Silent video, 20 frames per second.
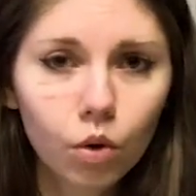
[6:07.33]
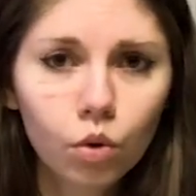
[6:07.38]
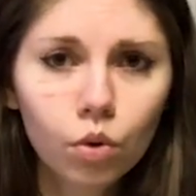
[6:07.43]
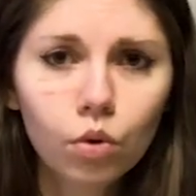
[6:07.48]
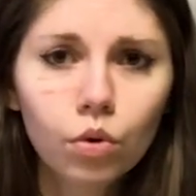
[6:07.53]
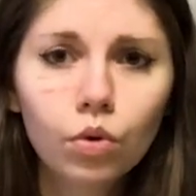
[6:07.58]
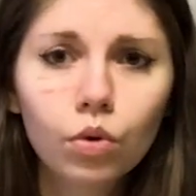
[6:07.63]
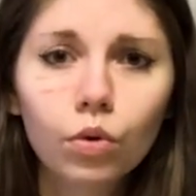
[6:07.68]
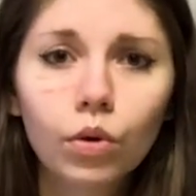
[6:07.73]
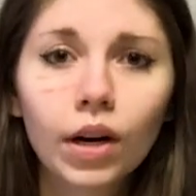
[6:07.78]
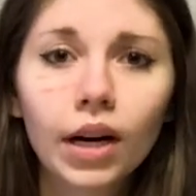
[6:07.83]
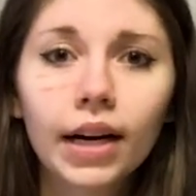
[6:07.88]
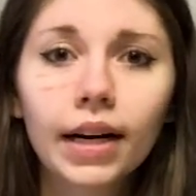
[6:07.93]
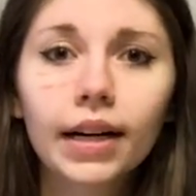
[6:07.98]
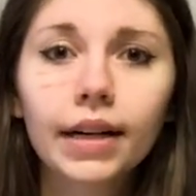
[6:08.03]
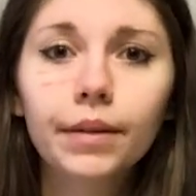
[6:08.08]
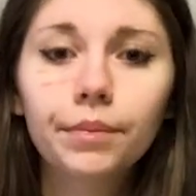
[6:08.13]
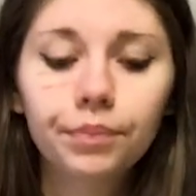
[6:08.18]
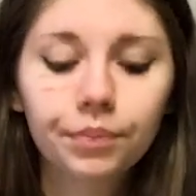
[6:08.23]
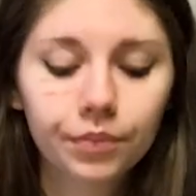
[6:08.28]
Ooh,
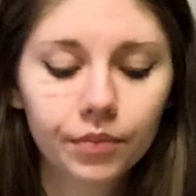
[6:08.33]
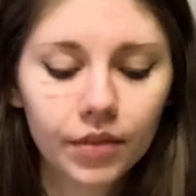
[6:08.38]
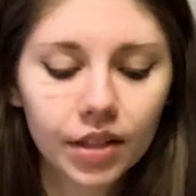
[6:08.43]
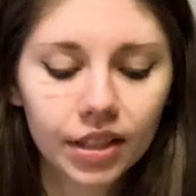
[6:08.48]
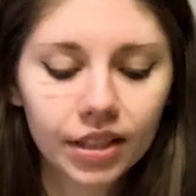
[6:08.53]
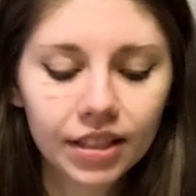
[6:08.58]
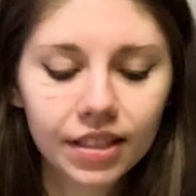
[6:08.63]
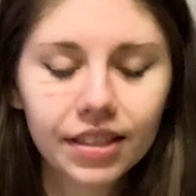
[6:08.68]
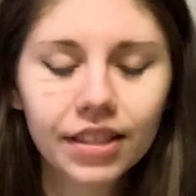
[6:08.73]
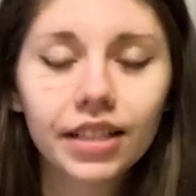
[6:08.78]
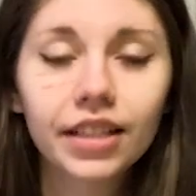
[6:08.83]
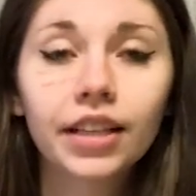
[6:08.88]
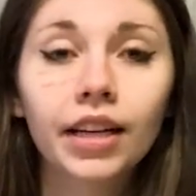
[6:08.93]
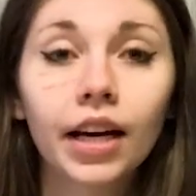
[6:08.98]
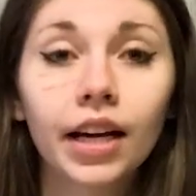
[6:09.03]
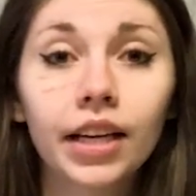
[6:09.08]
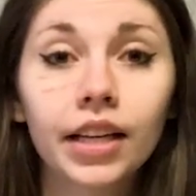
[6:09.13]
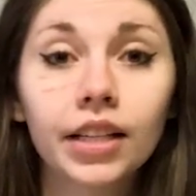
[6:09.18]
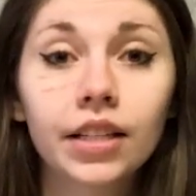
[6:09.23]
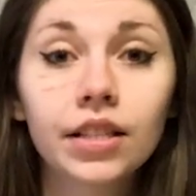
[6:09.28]
that is a
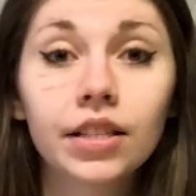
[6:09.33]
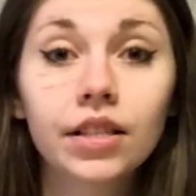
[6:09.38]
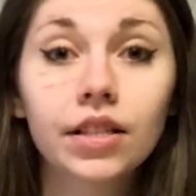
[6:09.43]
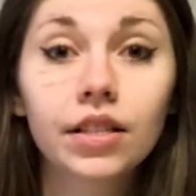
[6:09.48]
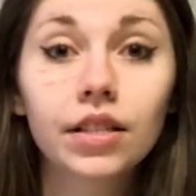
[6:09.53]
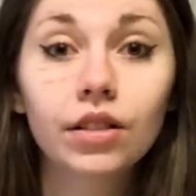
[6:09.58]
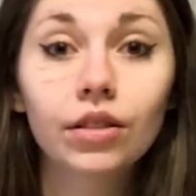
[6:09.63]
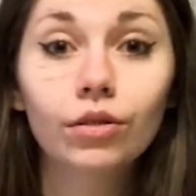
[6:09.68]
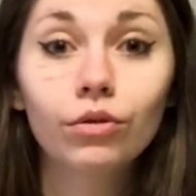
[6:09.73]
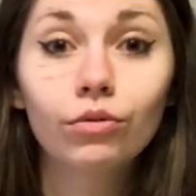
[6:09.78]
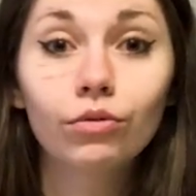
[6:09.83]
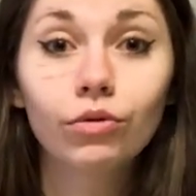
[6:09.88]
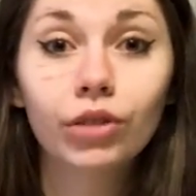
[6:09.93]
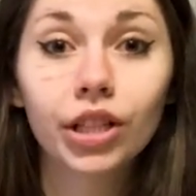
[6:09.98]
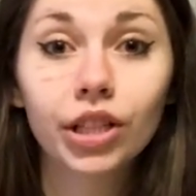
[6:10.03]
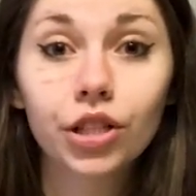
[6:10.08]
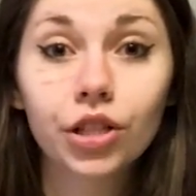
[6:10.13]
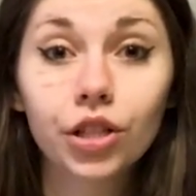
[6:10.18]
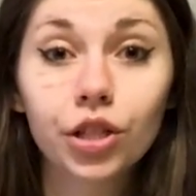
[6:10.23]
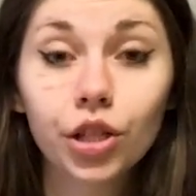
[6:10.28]
nice,
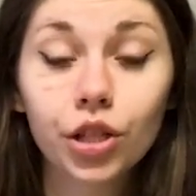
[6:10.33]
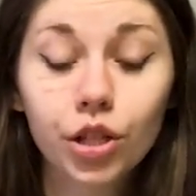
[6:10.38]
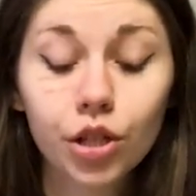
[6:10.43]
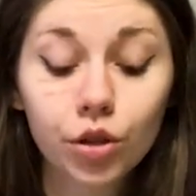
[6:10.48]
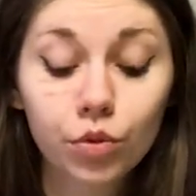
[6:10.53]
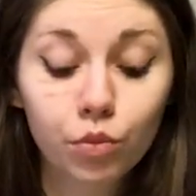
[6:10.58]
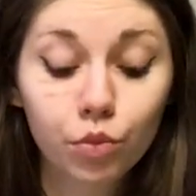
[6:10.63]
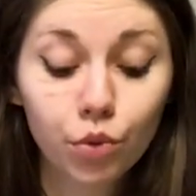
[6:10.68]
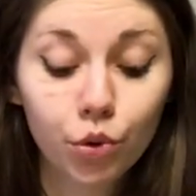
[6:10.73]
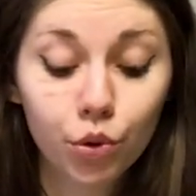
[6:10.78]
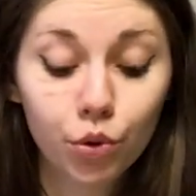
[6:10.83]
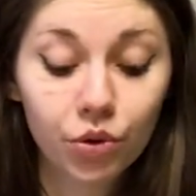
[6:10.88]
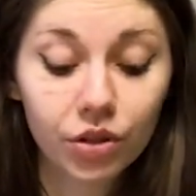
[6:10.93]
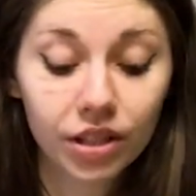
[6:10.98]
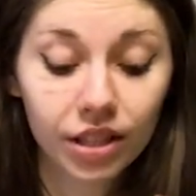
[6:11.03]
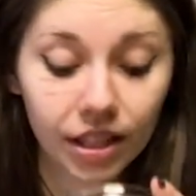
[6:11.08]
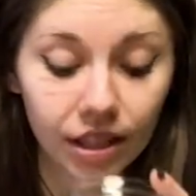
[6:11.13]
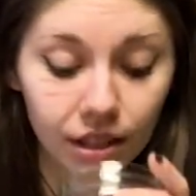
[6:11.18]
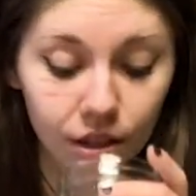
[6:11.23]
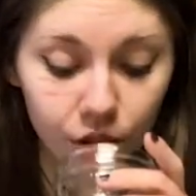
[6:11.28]
rich, smooth
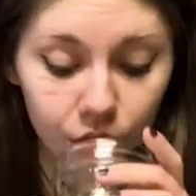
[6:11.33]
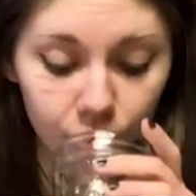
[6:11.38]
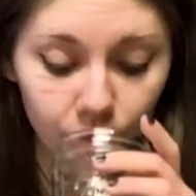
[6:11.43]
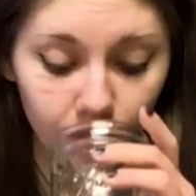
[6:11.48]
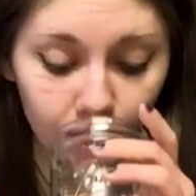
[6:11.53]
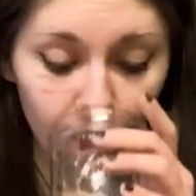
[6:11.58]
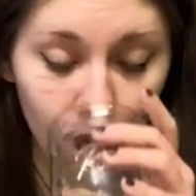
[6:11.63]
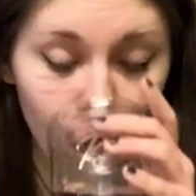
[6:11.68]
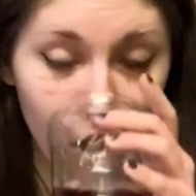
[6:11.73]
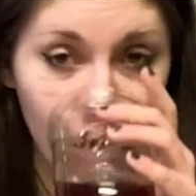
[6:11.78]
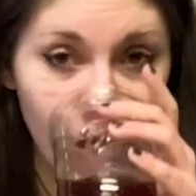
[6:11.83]
taste to it.